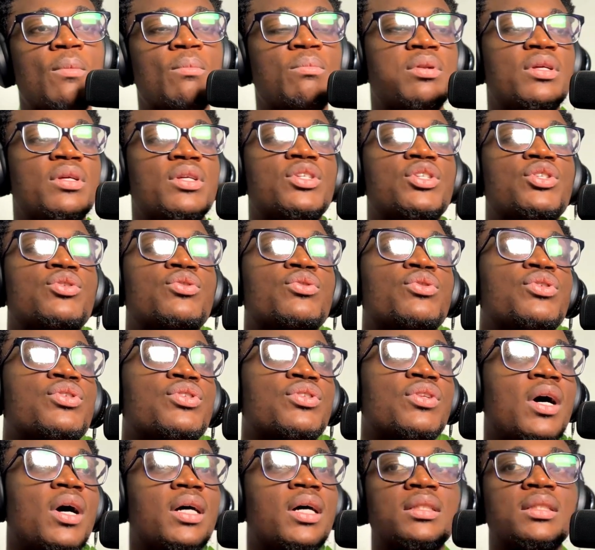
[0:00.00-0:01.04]
place to
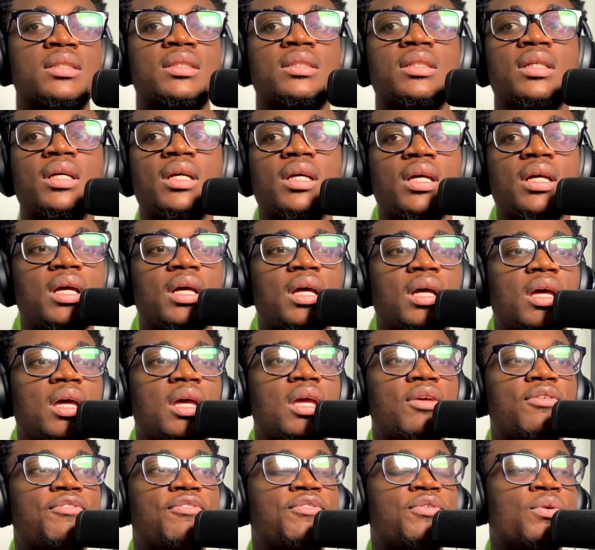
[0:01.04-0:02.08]
start
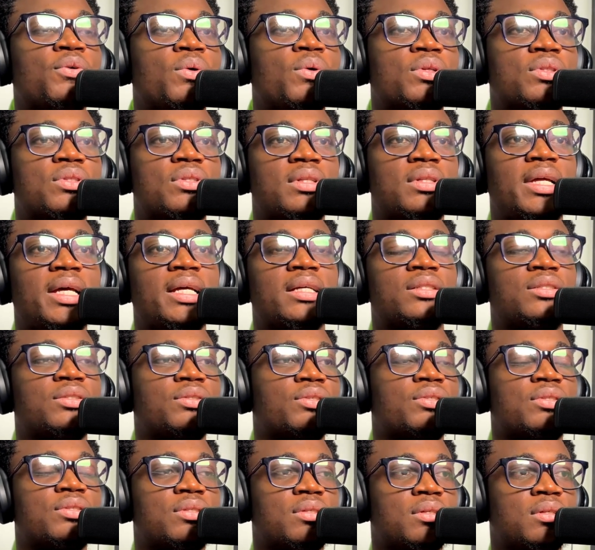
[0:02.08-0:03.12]
if you want to like
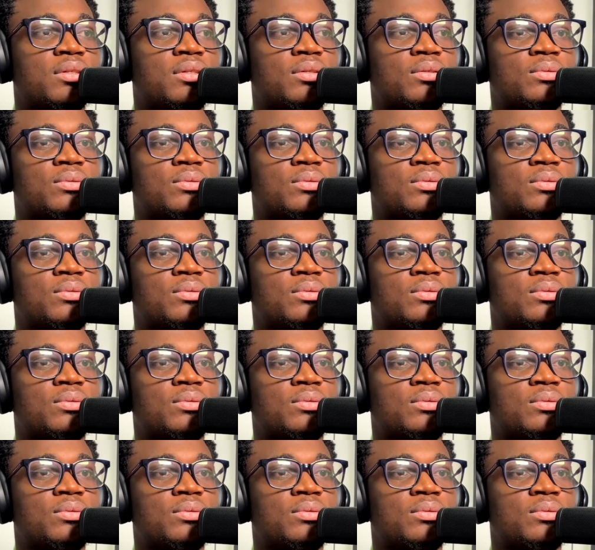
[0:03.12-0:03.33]
just